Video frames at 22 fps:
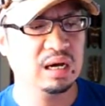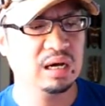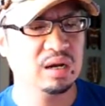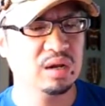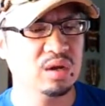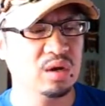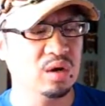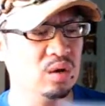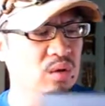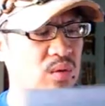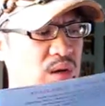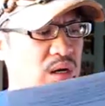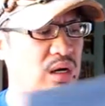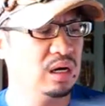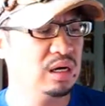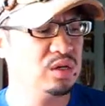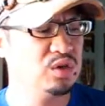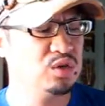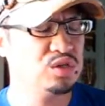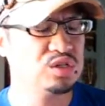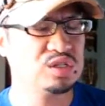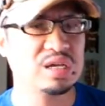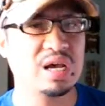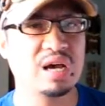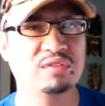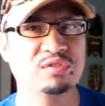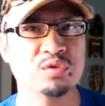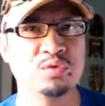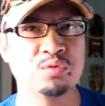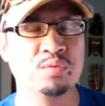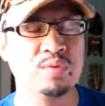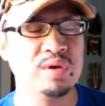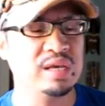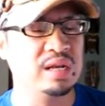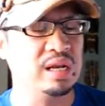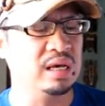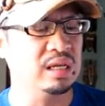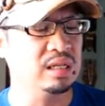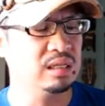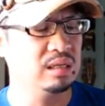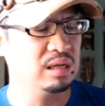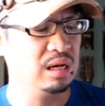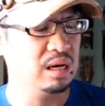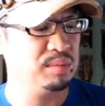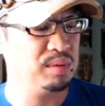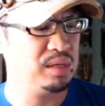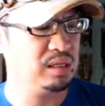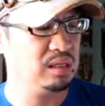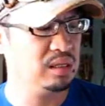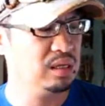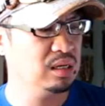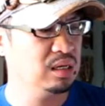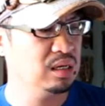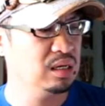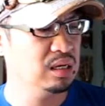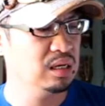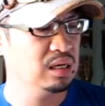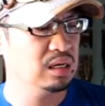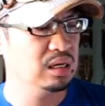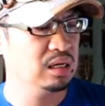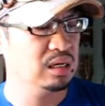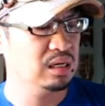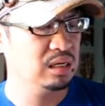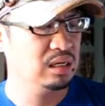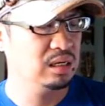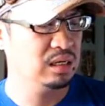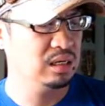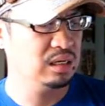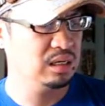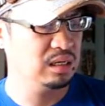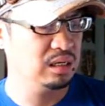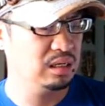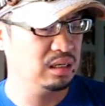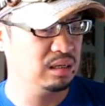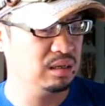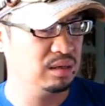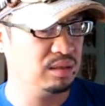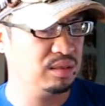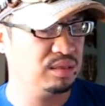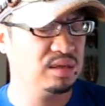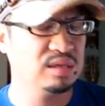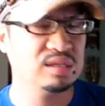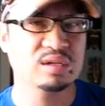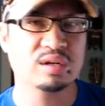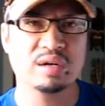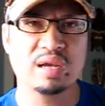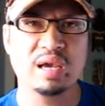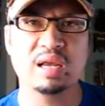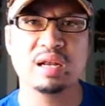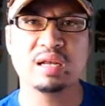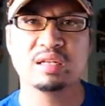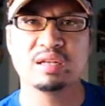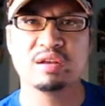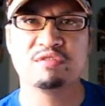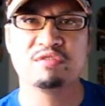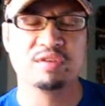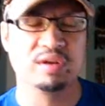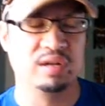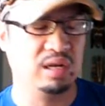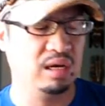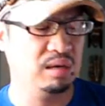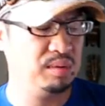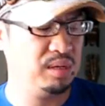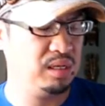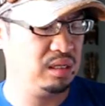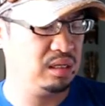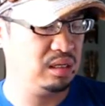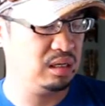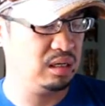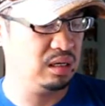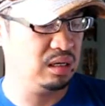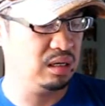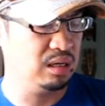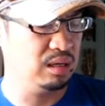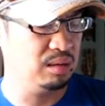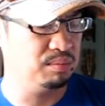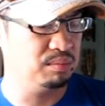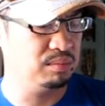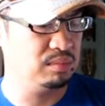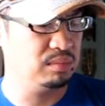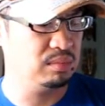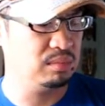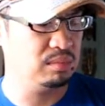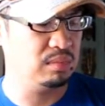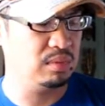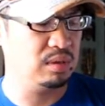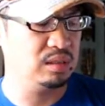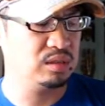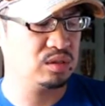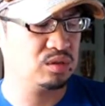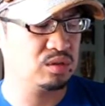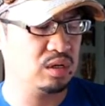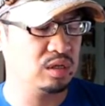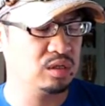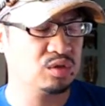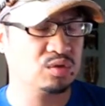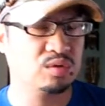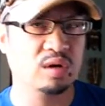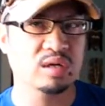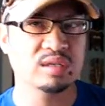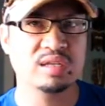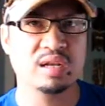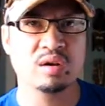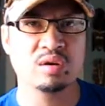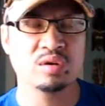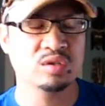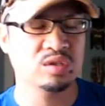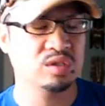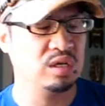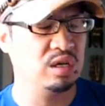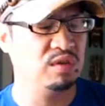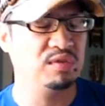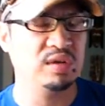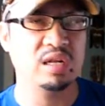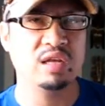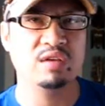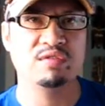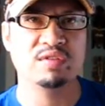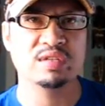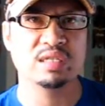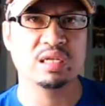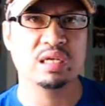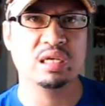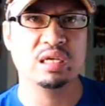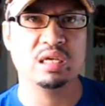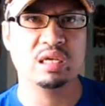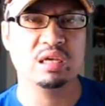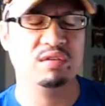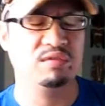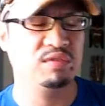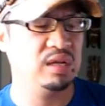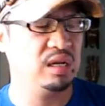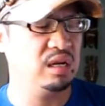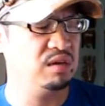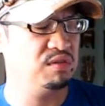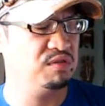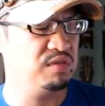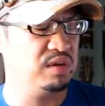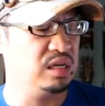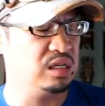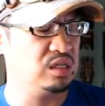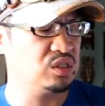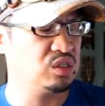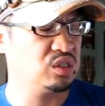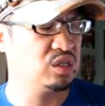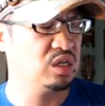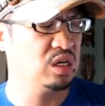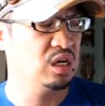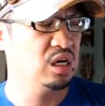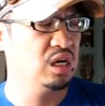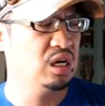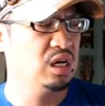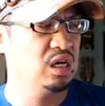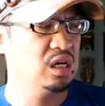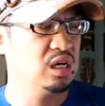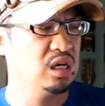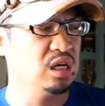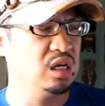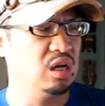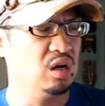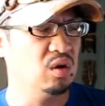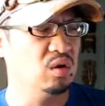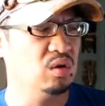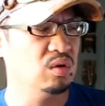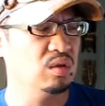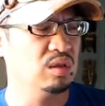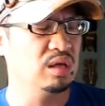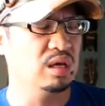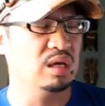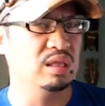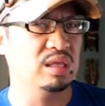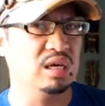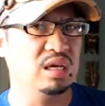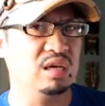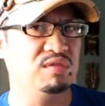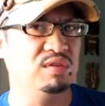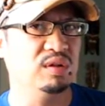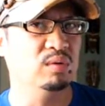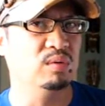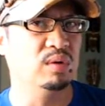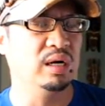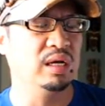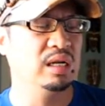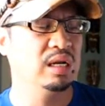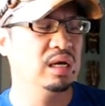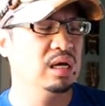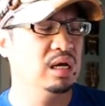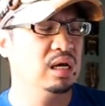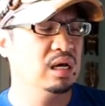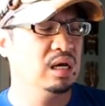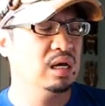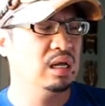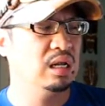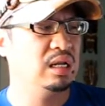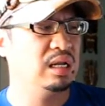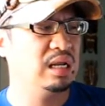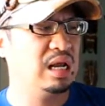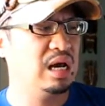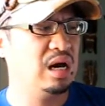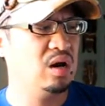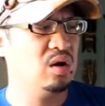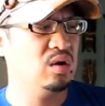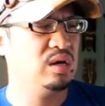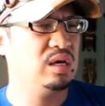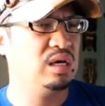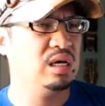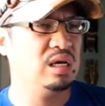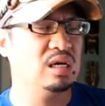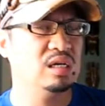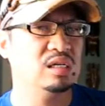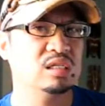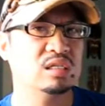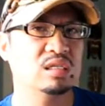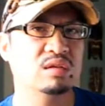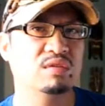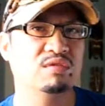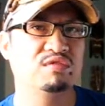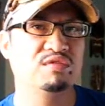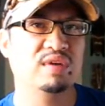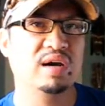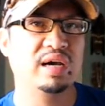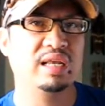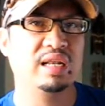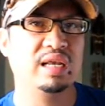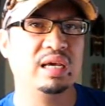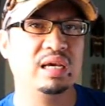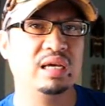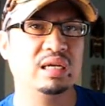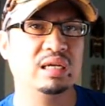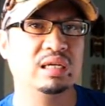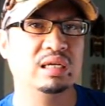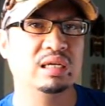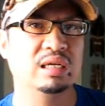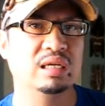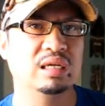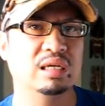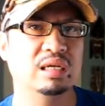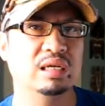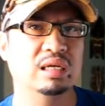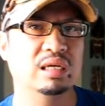don't know. You just have to read it. I mean, things are getting different. I mean, Atrocitus, even if he's the evil one, now he is fighting